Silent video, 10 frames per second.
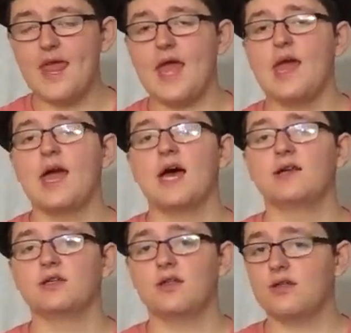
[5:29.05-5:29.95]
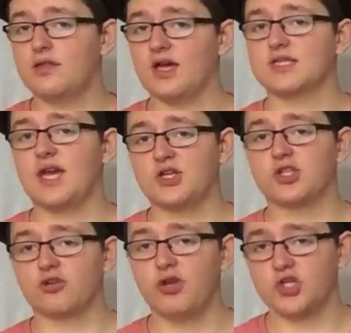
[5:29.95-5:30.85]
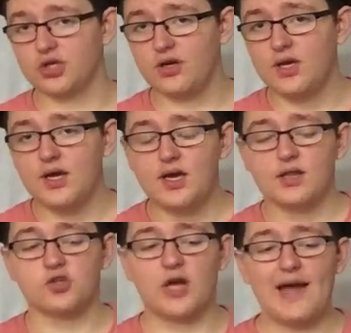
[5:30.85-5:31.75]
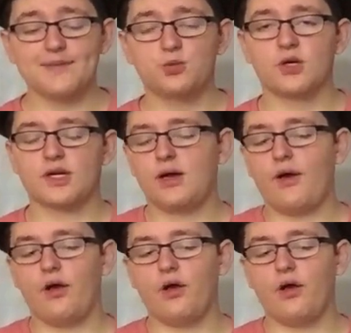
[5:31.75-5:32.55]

and thus catch the creature. The traps work